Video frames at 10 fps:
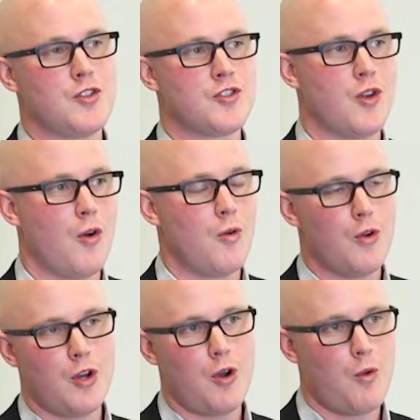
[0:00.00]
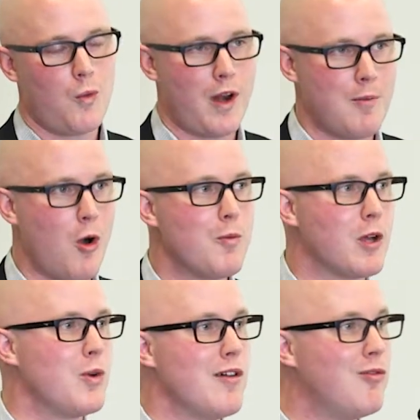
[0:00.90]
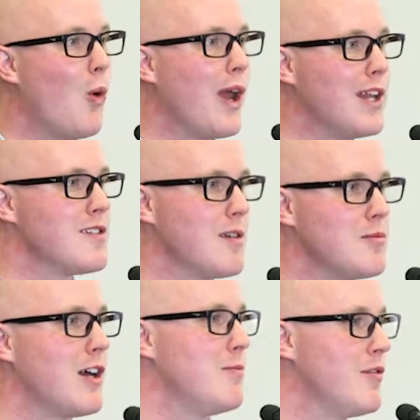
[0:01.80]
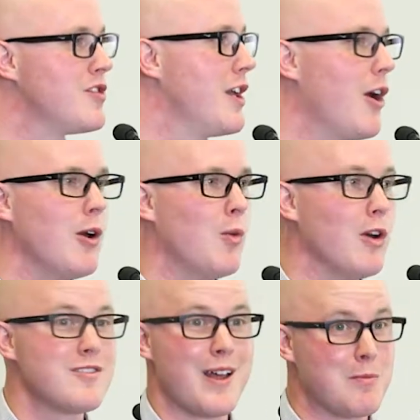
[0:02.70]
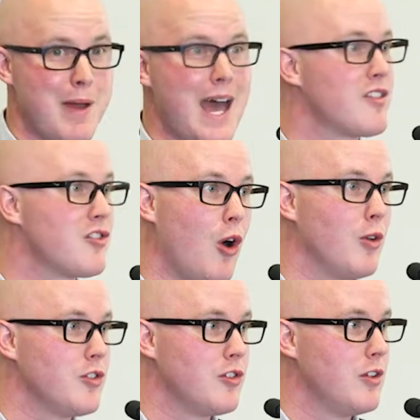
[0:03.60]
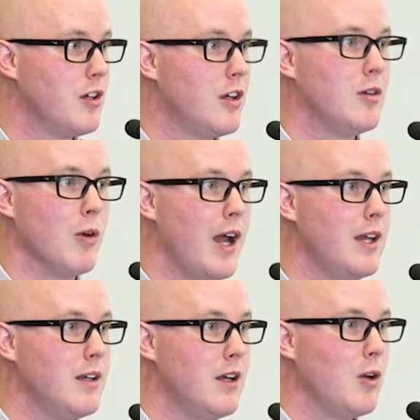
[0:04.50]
So what I'm hoping we avoid is some type of scenario where it's like bath salts, right?